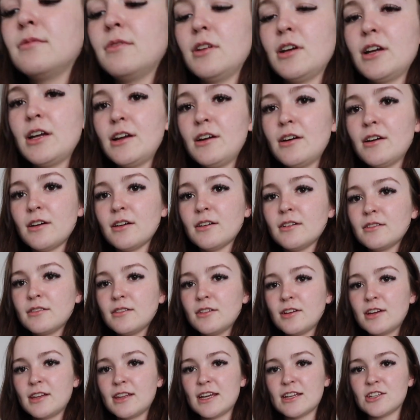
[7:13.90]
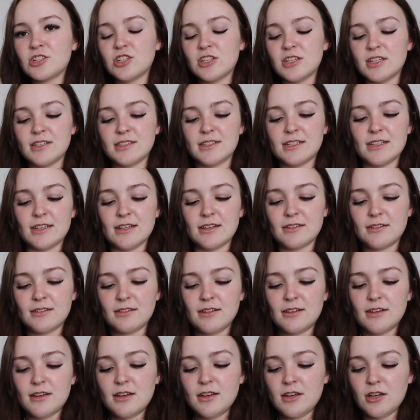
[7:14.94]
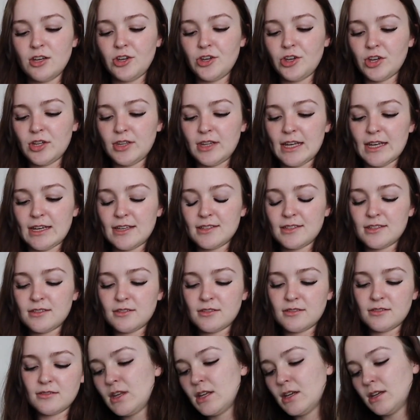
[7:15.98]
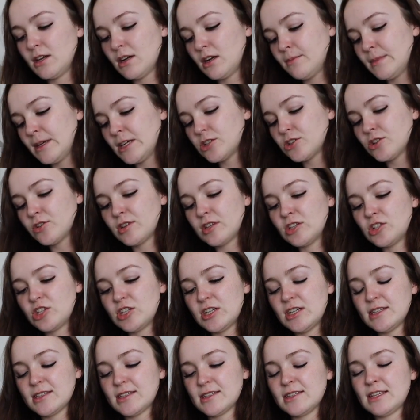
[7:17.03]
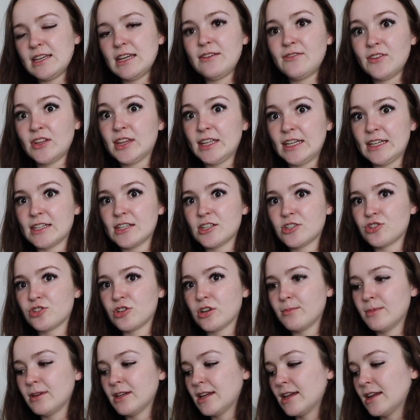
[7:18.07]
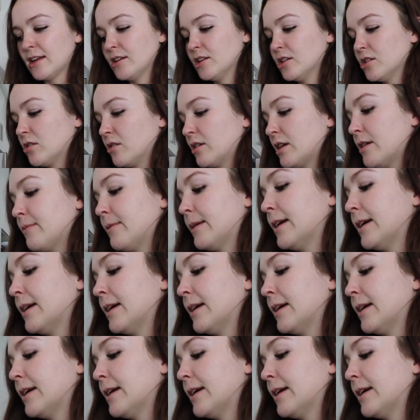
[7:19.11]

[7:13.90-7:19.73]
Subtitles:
Look at her, look at that cheesy goodness. Gotta make sure the cheese is evenly distributed, you know what I